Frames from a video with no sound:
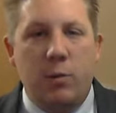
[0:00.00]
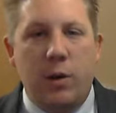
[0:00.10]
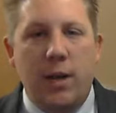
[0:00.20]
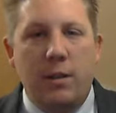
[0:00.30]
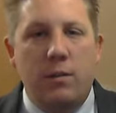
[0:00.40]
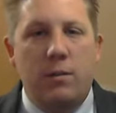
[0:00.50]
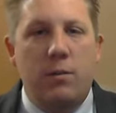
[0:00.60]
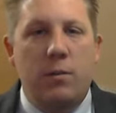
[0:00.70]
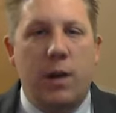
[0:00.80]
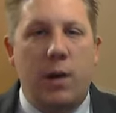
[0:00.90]
8th,
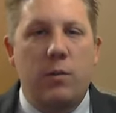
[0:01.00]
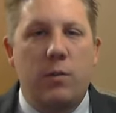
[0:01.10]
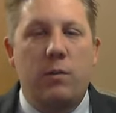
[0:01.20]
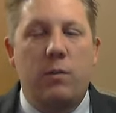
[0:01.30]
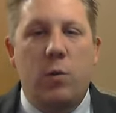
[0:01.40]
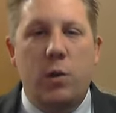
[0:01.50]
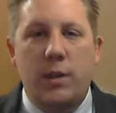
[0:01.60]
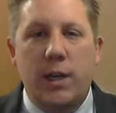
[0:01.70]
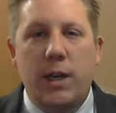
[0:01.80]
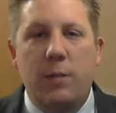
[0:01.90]

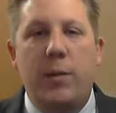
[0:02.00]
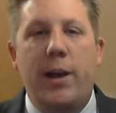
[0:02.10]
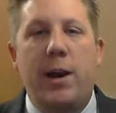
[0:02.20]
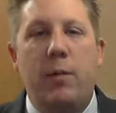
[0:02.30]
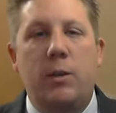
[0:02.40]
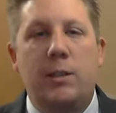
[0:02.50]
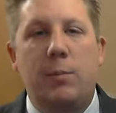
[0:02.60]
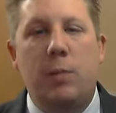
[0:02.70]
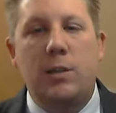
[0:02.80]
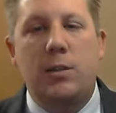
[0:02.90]
2014. May God richly
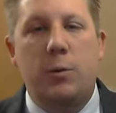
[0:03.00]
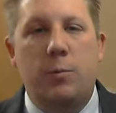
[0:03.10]
bless you.